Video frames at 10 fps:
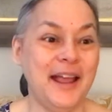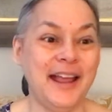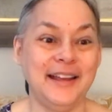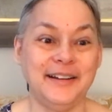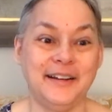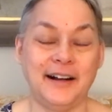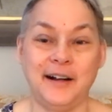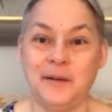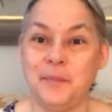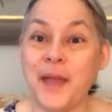And
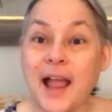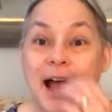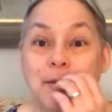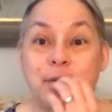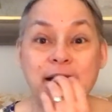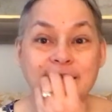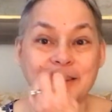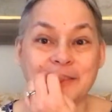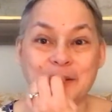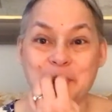I had
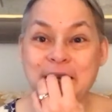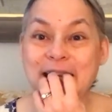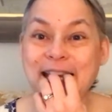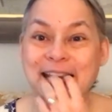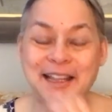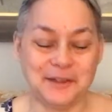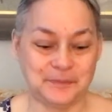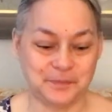braces on my teeth.